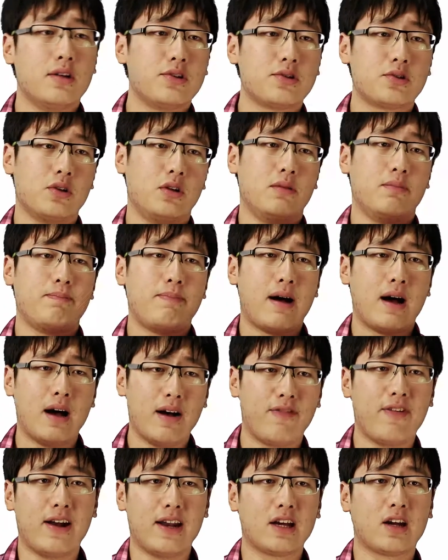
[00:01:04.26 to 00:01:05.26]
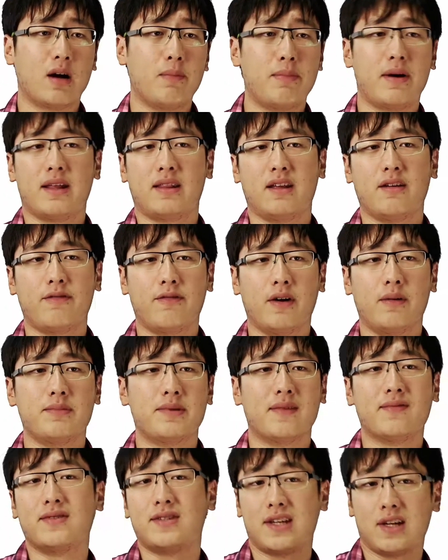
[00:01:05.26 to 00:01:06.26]
So perfectly competitive firms
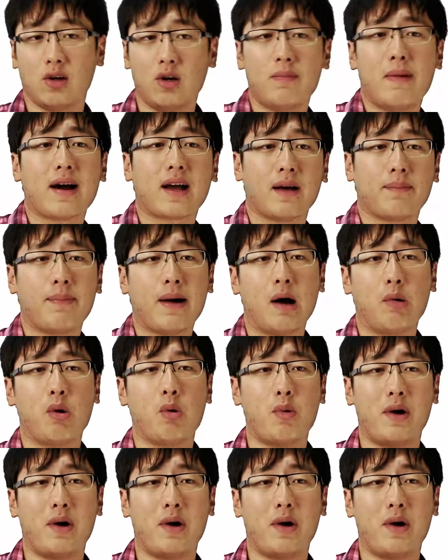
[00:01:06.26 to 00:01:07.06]
have zero market power,